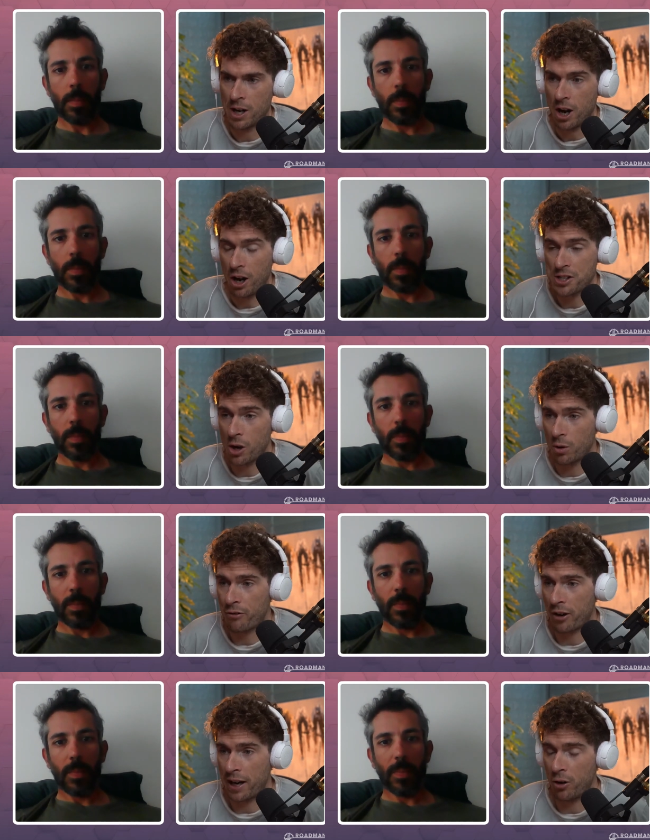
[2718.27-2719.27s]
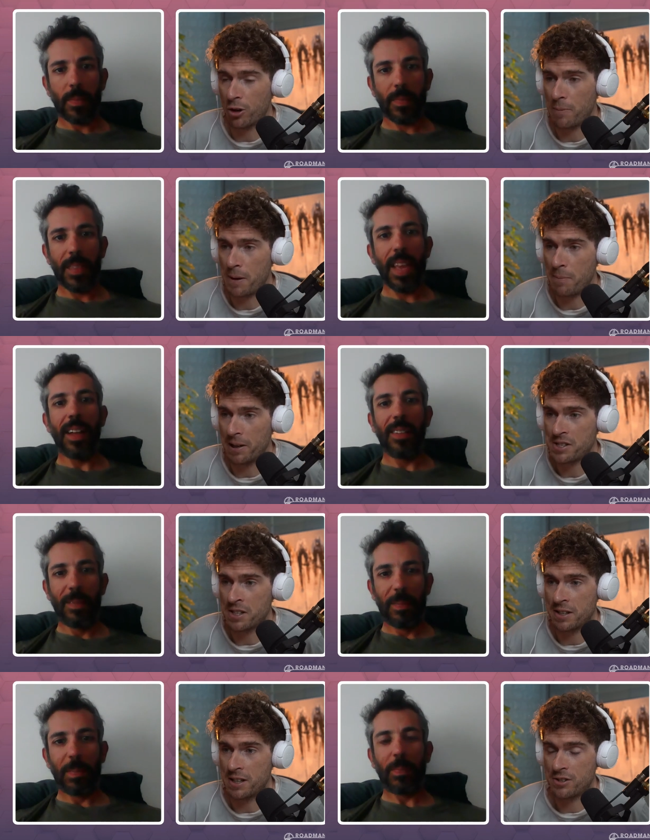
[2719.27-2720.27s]
Speaker 1: I totally forget other people listen yeah. to
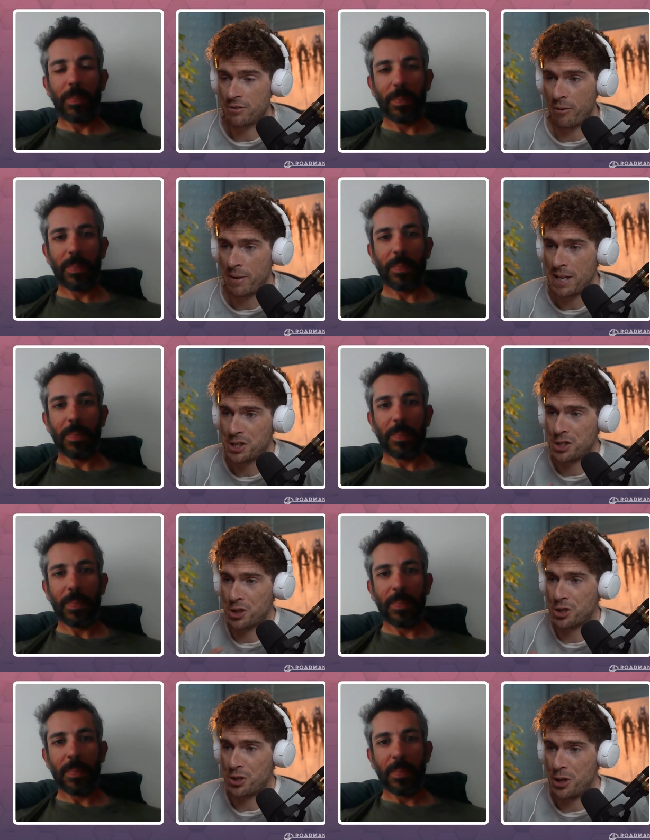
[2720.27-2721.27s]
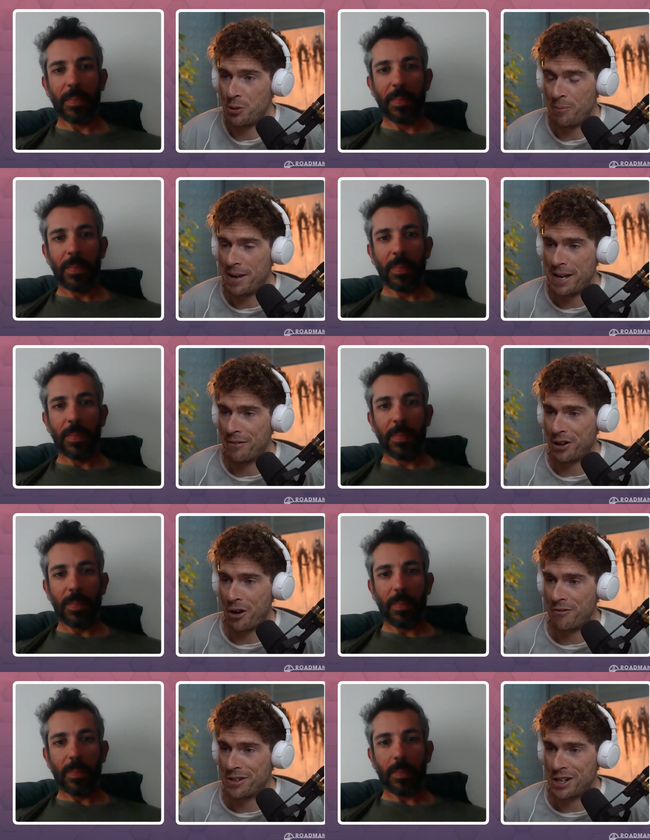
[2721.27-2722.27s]
this. For me, this is just you and me having a
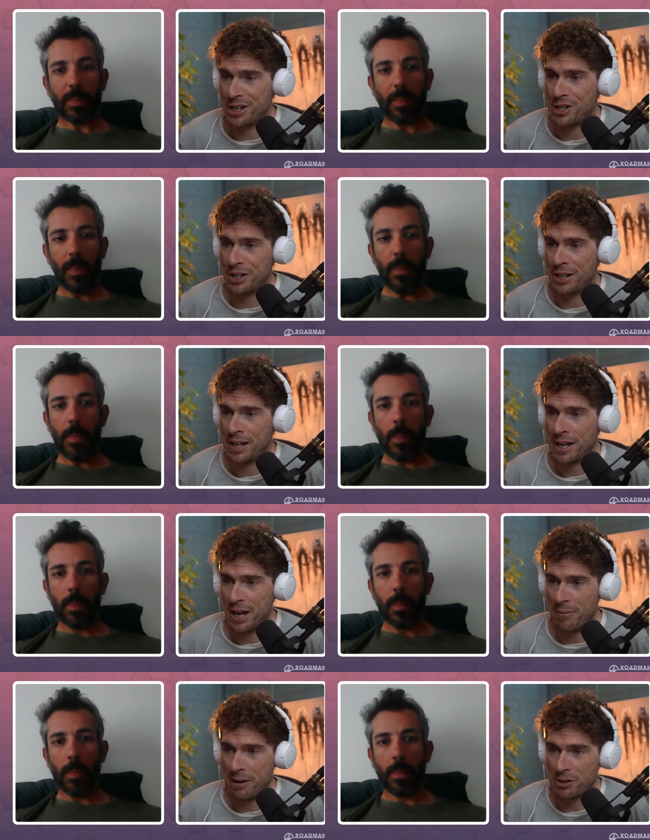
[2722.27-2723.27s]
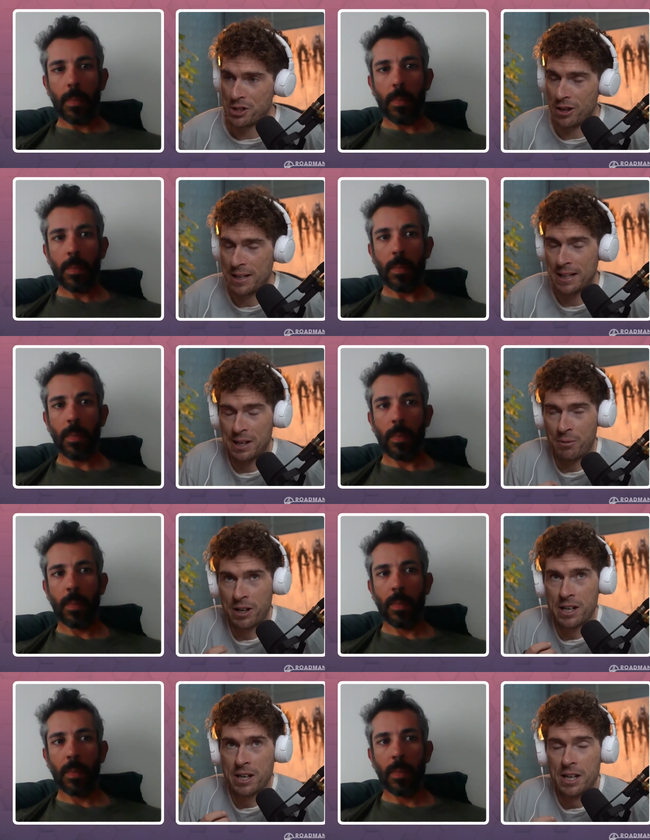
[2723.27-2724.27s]
conversation about cycling. And when I
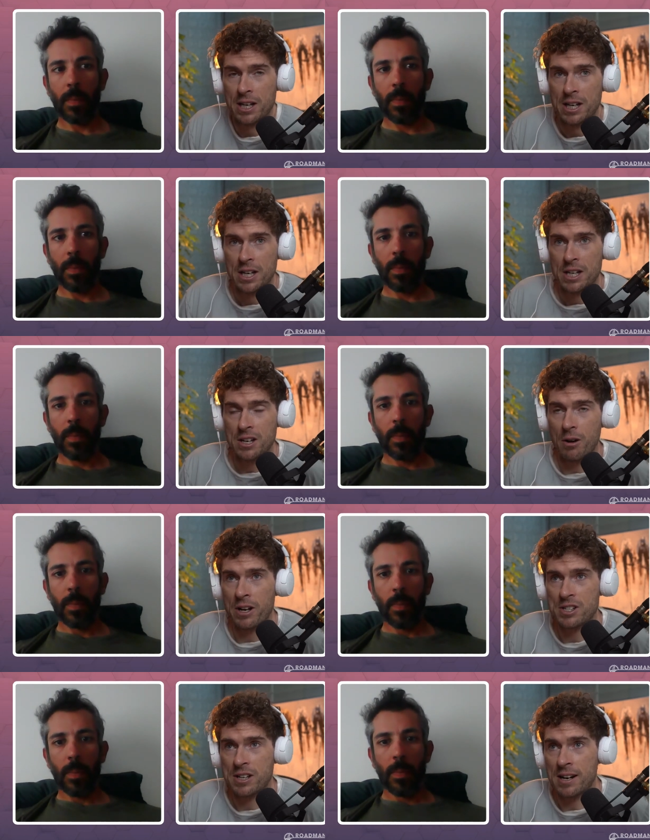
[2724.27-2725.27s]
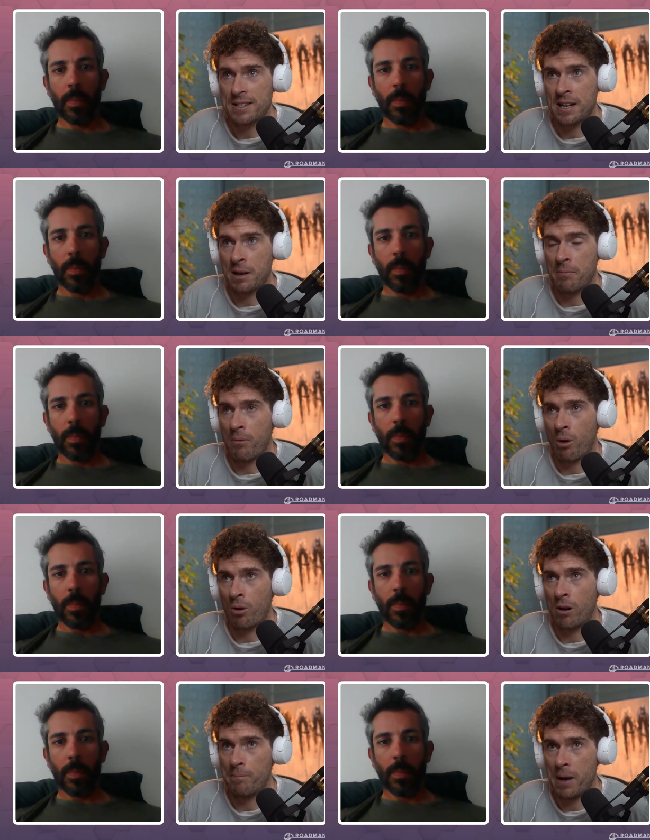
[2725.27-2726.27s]
uh, when I start thinking more
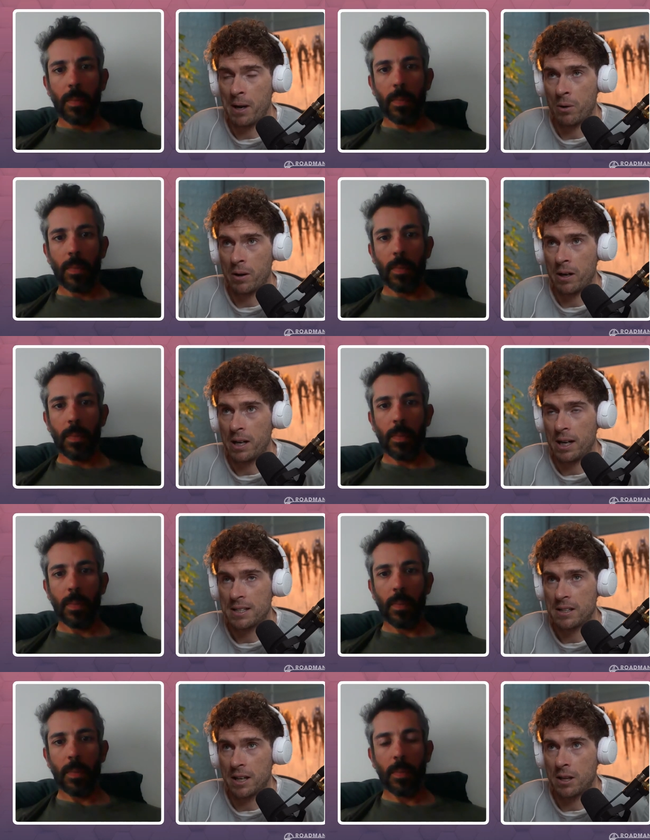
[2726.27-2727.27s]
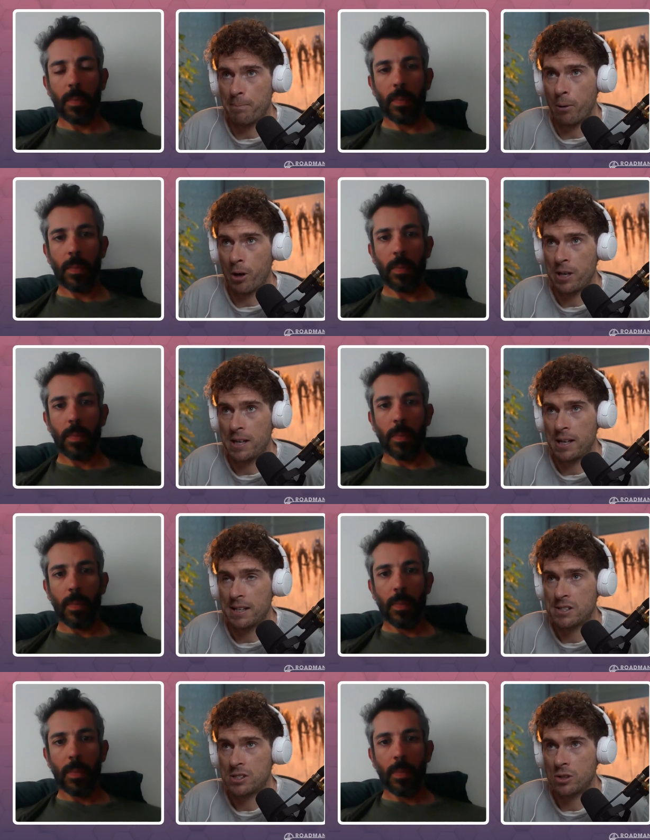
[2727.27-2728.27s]
about it, it's like the bike, it's
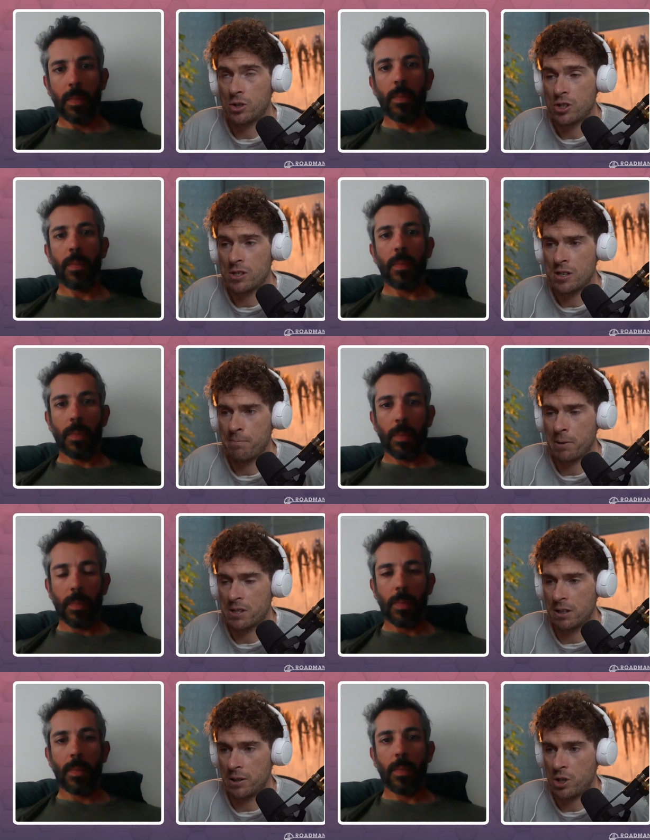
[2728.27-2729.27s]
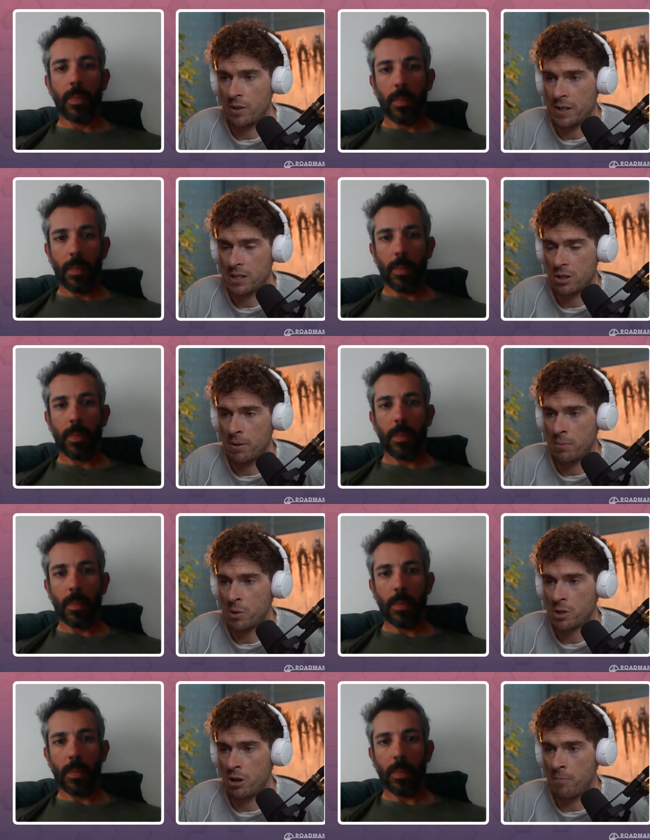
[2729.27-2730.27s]
such a simple solution to some of the most
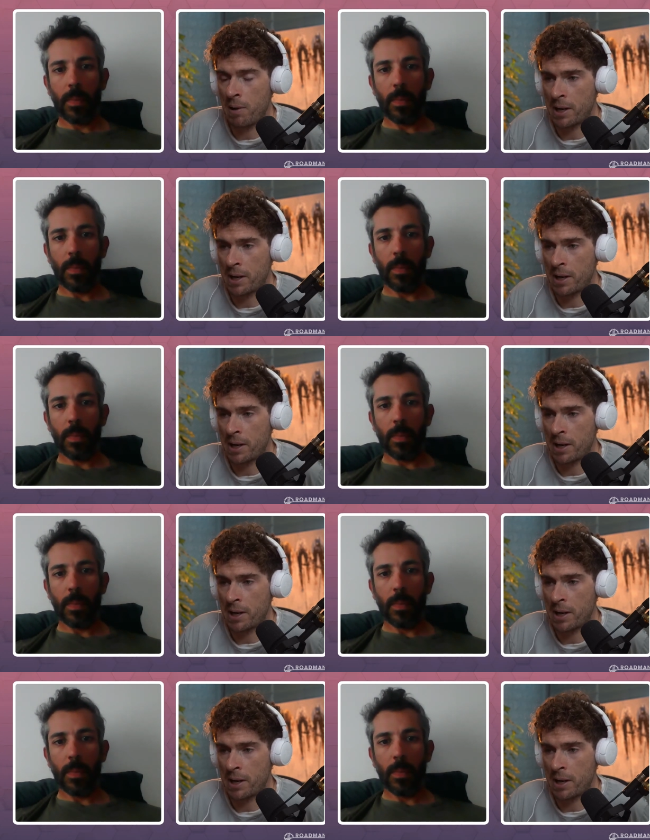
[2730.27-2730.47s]
complex